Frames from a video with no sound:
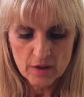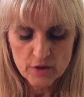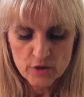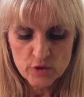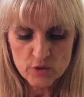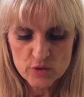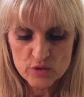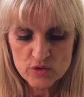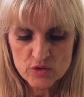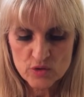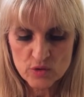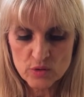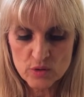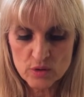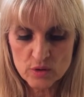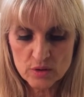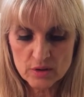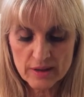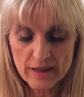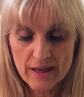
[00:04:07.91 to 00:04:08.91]
Your
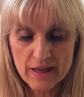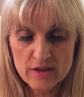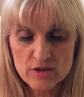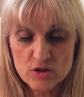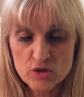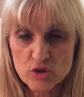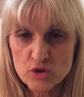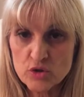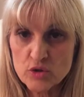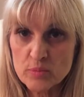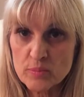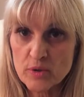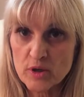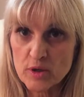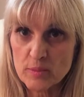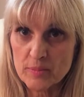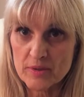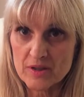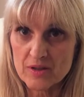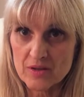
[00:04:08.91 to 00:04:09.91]
soul has two
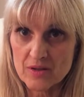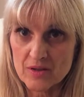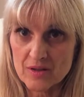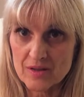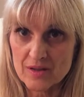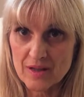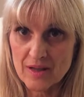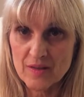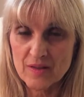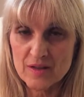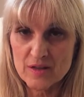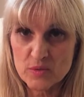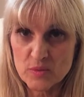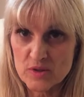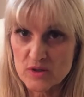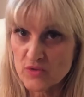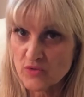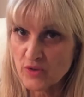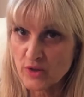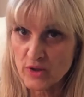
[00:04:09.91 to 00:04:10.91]
purposes, and this
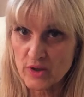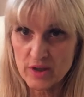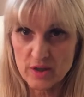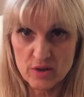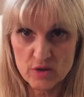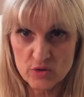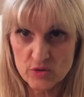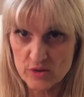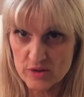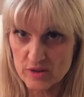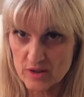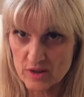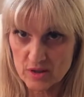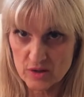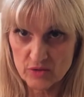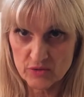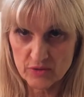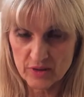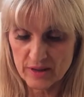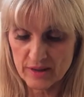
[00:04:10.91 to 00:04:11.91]
was very interesting
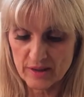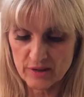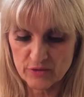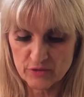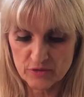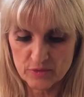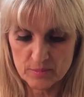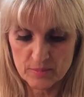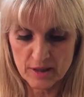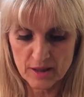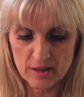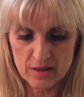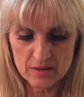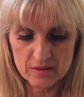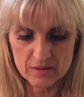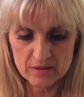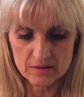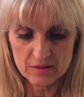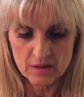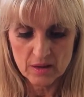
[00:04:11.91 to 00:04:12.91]
to find out from
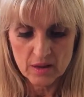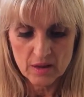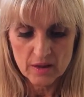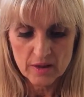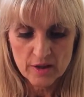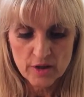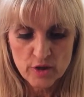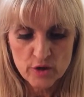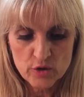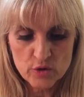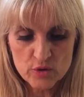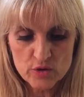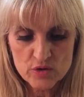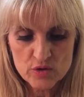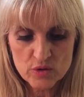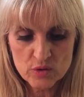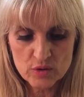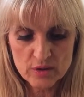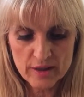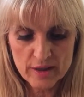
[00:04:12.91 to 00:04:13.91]
Michael. Your
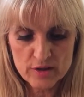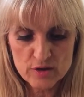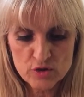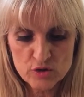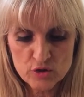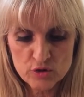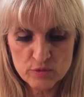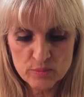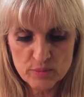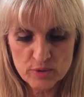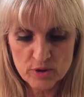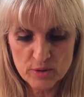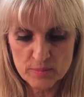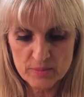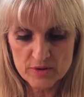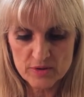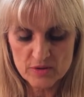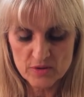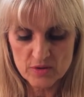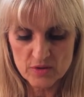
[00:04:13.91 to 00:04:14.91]
soul has two
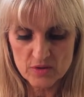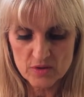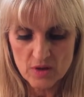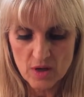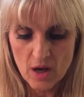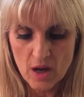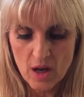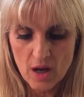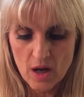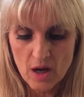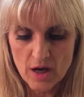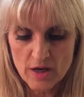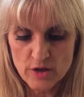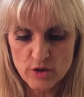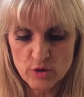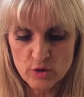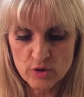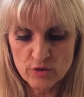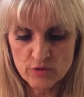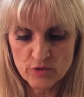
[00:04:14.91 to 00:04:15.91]
purposes, a
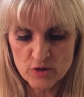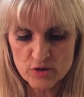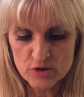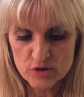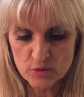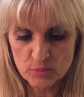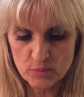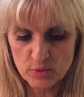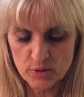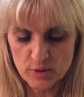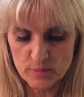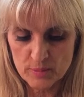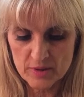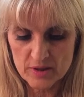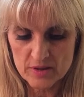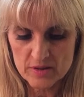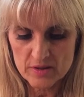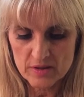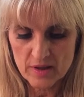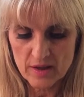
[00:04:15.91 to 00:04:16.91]
universal
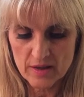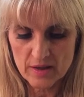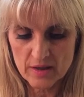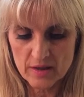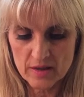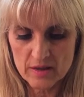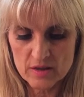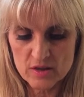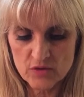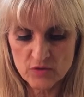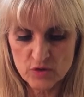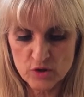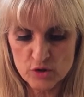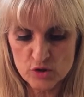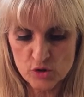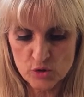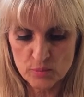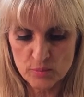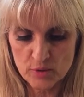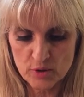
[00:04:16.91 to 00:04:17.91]
purpose and an
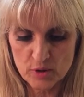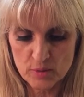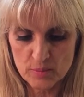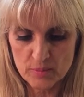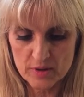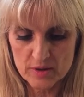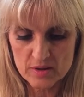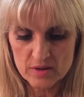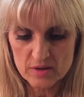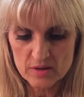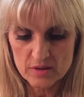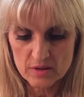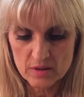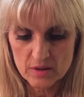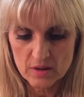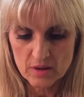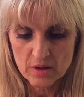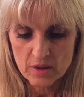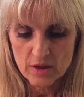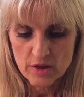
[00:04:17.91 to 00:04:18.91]
individual purpose.
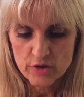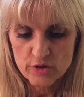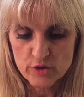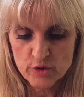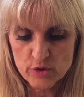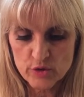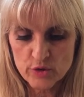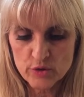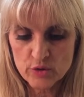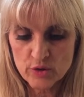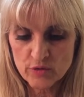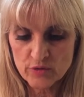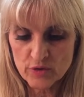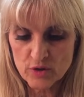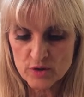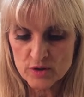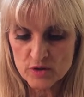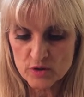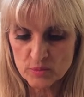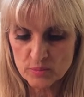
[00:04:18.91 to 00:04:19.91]
Your
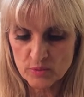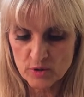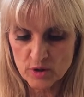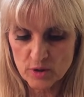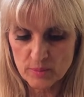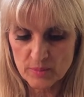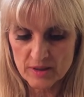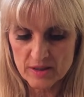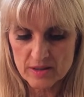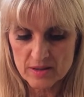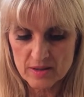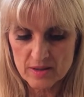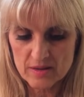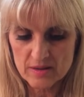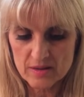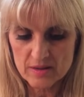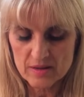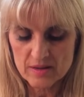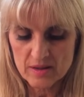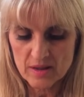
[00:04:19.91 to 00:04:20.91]
universal purpose
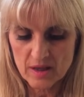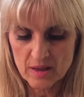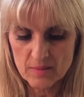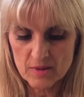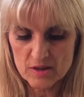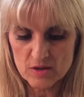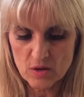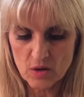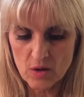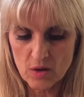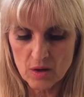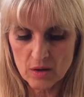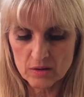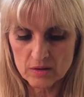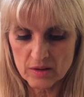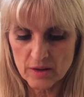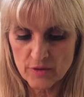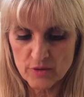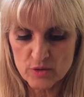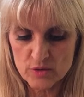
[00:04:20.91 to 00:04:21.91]
is the same as
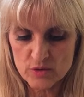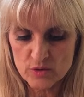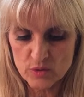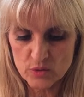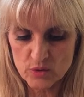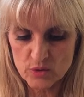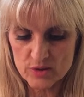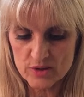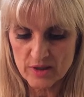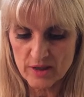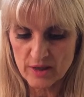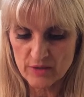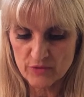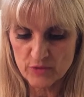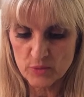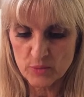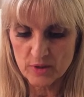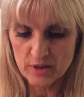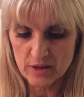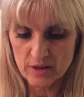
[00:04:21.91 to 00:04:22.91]
all other souls
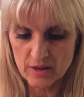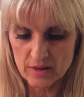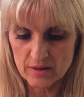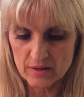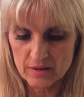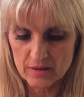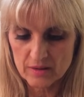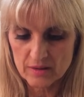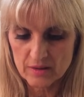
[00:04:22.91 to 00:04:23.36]
everywhere: